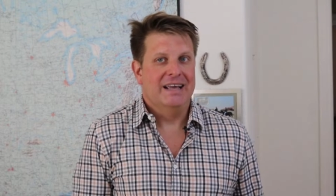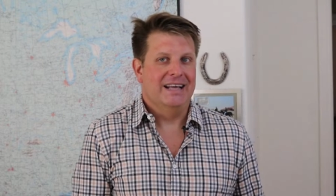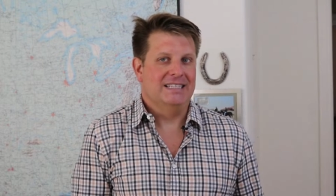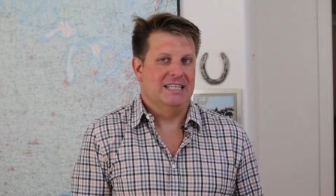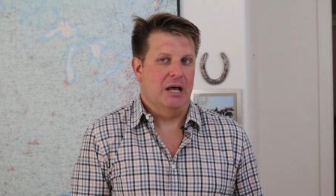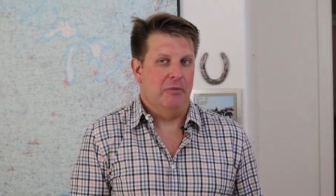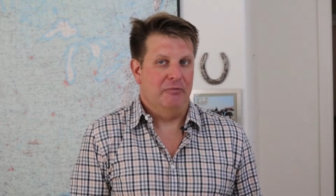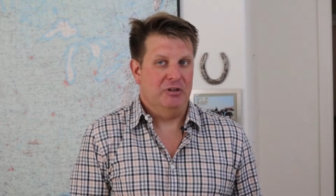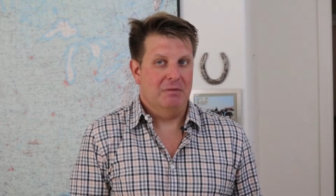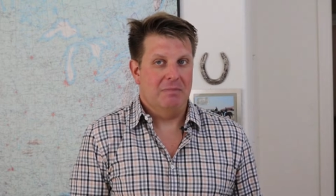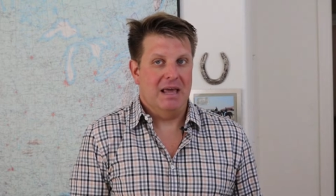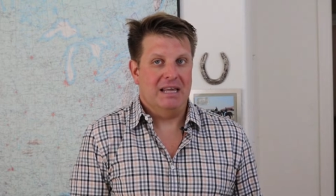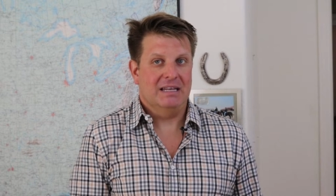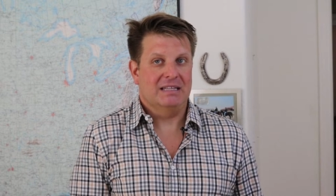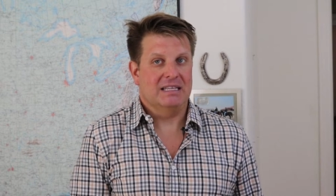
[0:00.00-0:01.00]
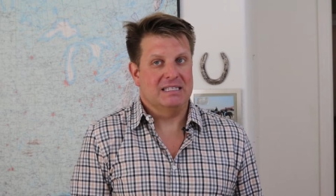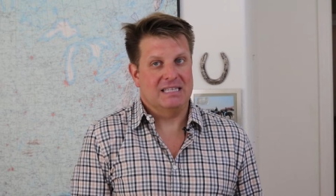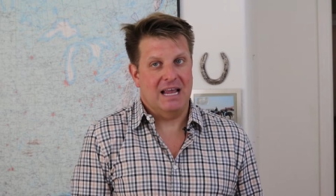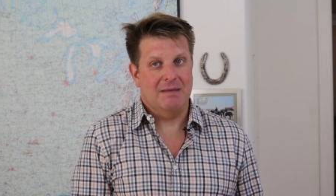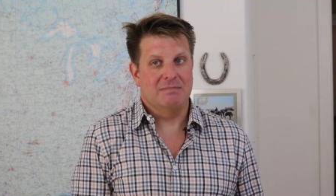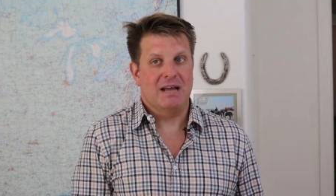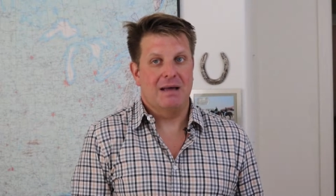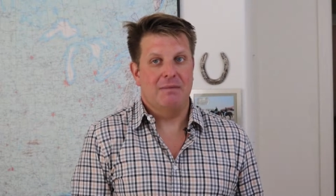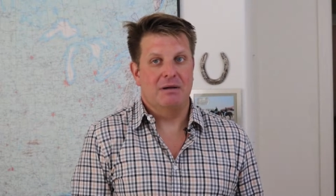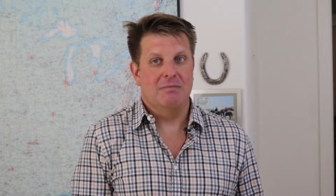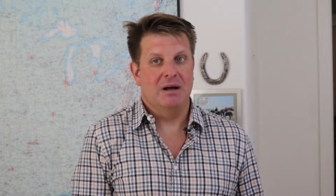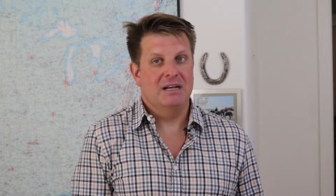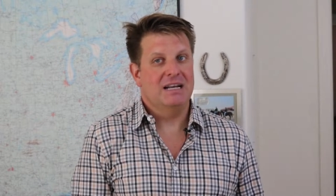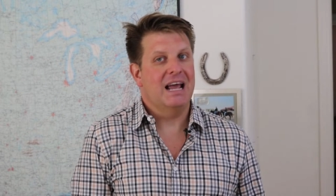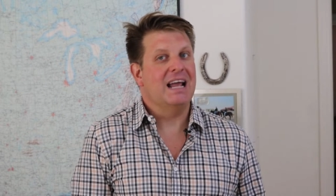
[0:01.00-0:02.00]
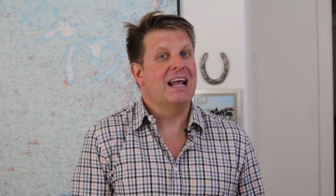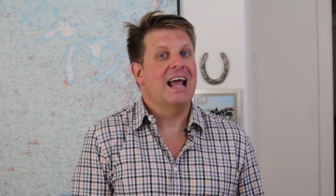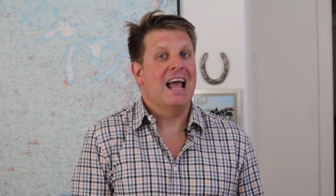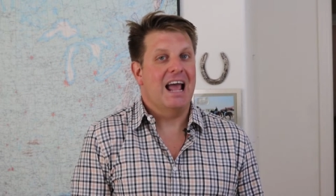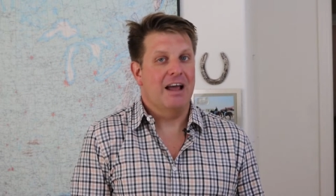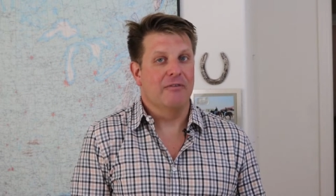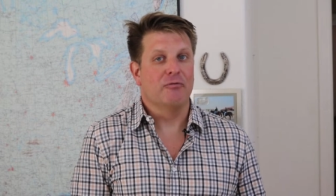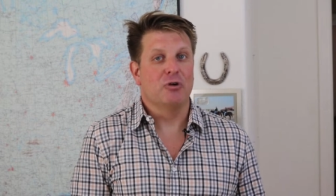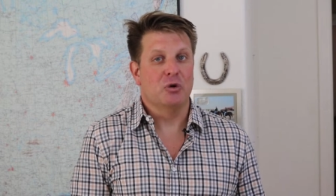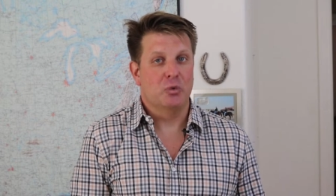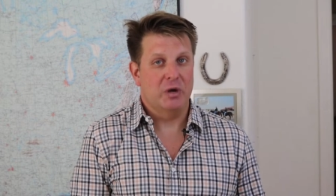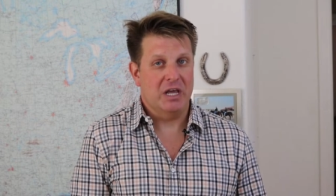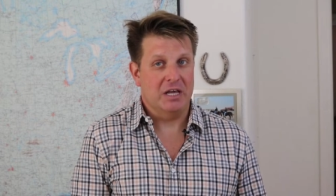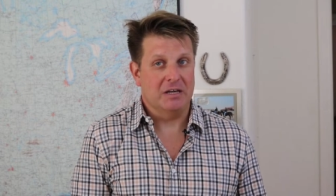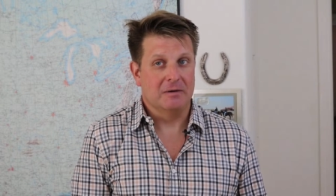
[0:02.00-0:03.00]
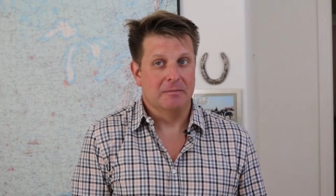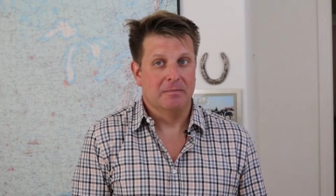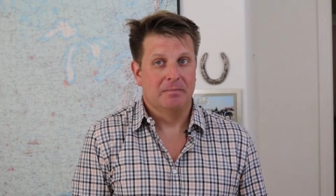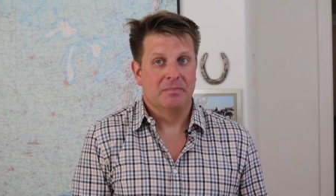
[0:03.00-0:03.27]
it's helpful to make it the same time on Monday every week.